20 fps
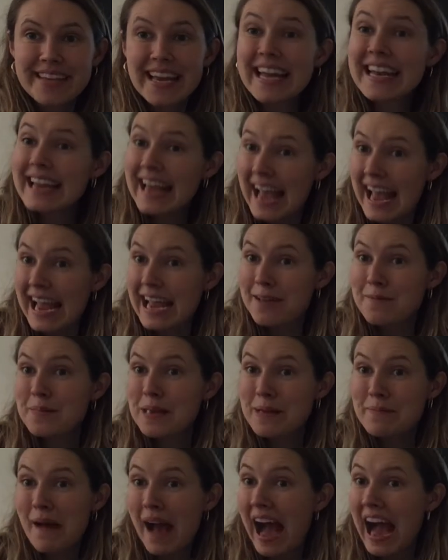An
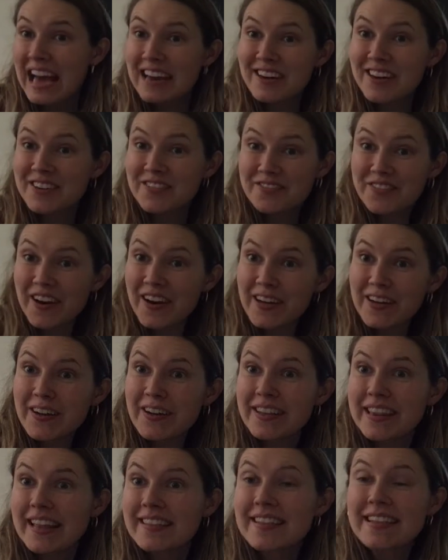A-B pattern. Very
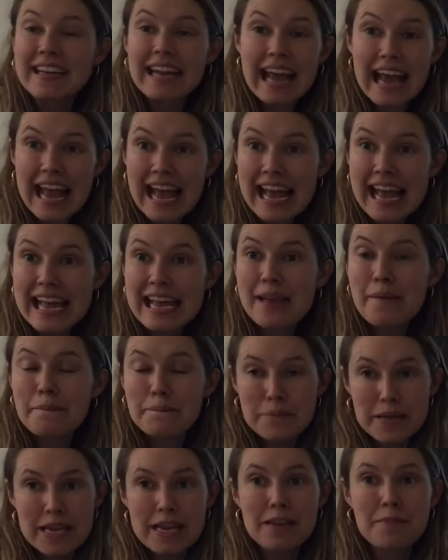good. That's an
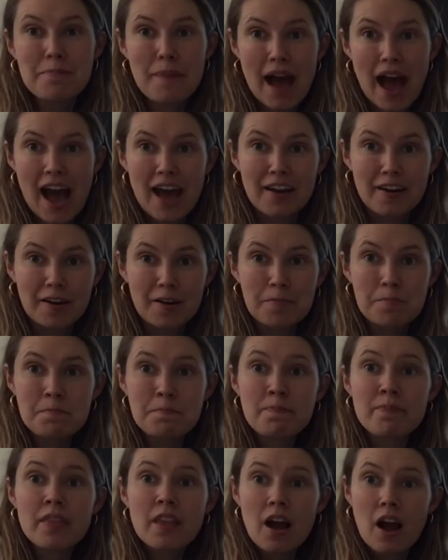A-B pattern.
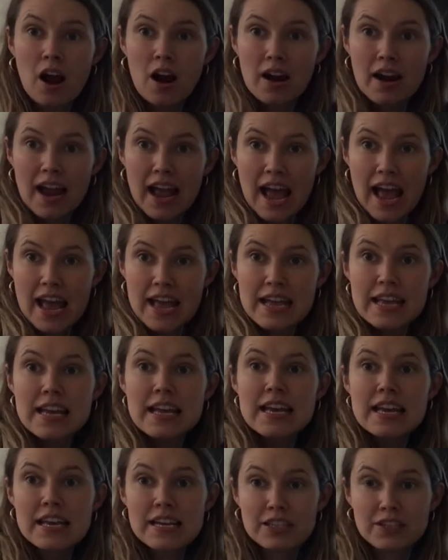Our A
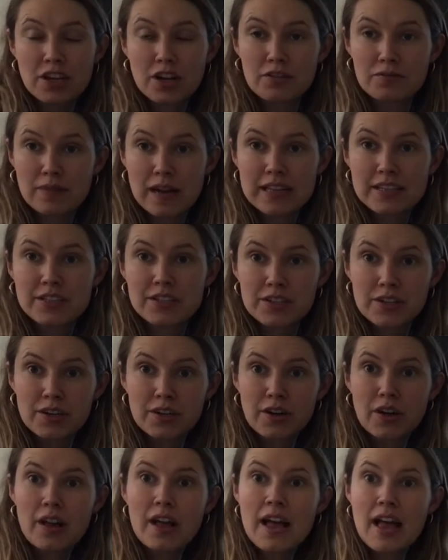is our red
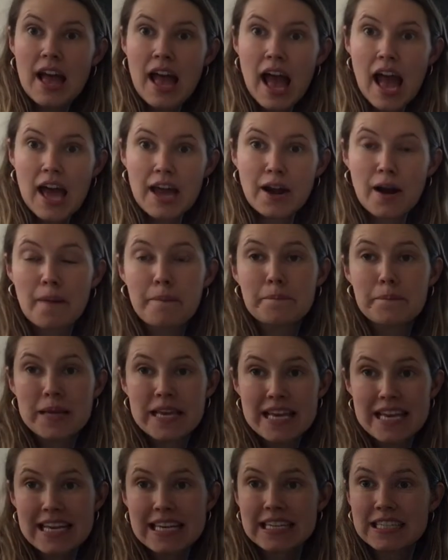circle and our
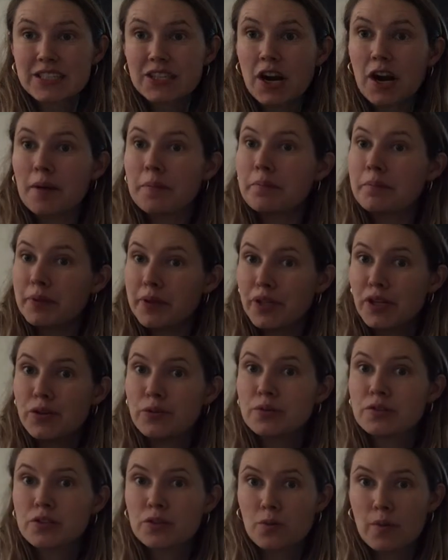B is our
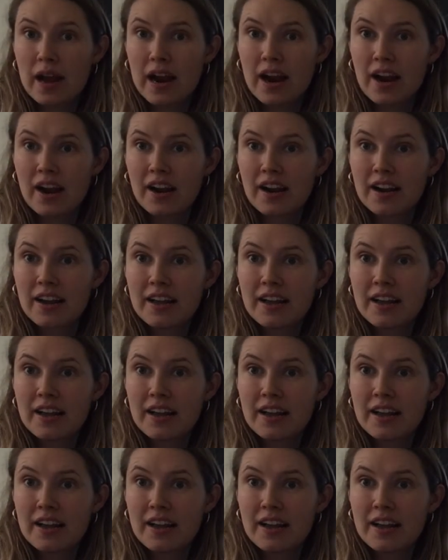blue square.